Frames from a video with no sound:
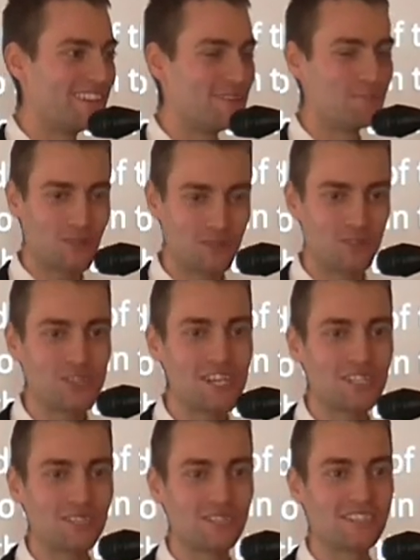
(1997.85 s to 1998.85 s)
because
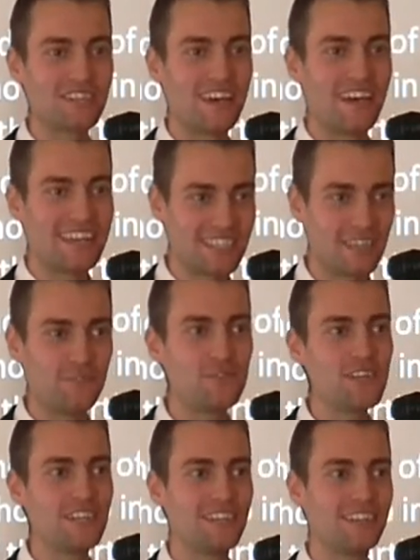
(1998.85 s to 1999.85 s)
Jesus has
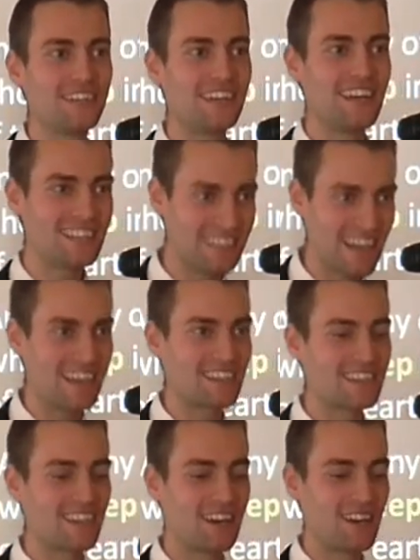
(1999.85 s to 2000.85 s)
defeated
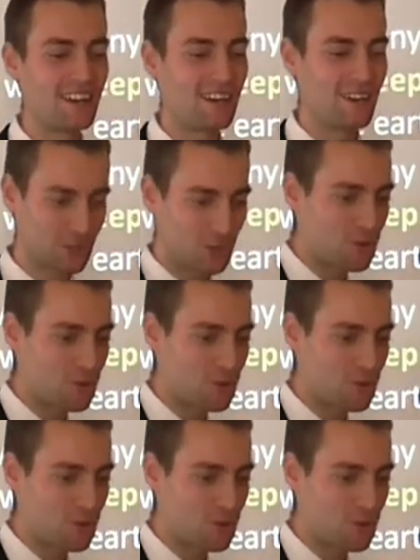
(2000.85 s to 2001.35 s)
death on the